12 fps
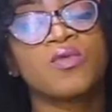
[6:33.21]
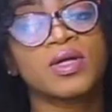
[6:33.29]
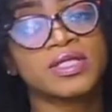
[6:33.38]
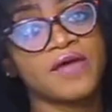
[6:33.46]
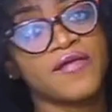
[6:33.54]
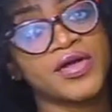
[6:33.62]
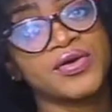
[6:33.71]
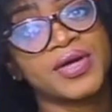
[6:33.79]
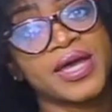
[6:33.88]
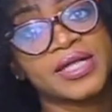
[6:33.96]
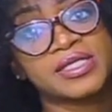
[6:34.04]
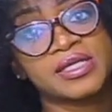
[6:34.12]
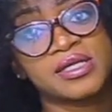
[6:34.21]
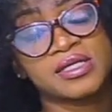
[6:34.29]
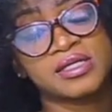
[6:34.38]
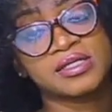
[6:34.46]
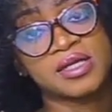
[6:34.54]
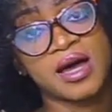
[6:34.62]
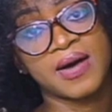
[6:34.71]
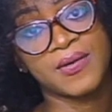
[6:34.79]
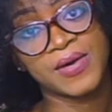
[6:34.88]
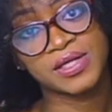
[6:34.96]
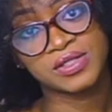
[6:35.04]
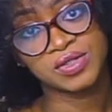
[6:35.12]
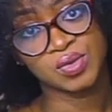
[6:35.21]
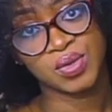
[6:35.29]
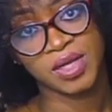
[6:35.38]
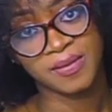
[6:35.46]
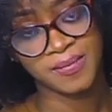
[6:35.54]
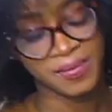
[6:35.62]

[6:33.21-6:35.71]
whatever you get is her waist to hip